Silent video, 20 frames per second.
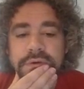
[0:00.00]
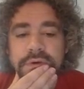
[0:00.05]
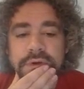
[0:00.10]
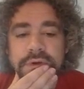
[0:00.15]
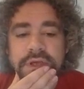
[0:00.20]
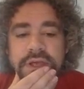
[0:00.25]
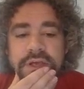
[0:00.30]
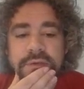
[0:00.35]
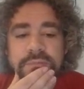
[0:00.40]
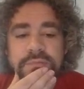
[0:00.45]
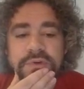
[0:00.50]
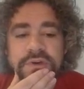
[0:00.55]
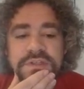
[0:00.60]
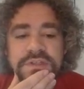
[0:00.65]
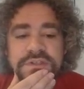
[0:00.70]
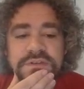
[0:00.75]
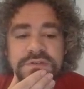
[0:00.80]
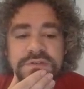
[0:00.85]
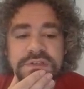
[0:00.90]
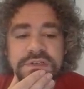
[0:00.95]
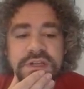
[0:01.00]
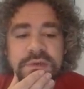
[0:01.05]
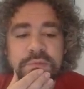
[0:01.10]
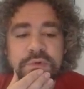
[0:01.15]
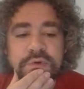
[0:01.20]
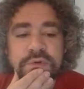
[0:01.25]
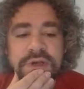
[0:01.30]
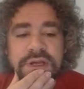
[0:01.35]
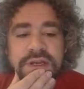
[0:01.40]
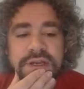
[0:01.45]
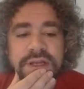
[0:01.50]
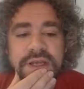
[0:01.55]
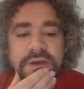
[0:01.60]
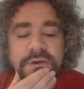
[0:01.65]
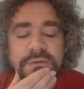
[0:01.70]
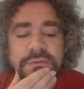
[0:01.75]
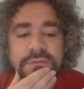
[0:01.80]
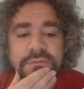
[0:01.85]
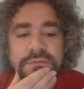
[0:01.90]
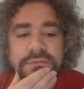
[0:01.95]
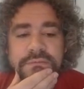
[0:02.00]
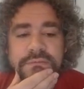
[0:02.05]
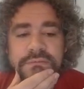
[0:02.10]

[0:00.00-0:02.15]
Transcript: Okay, but it's using a number right now.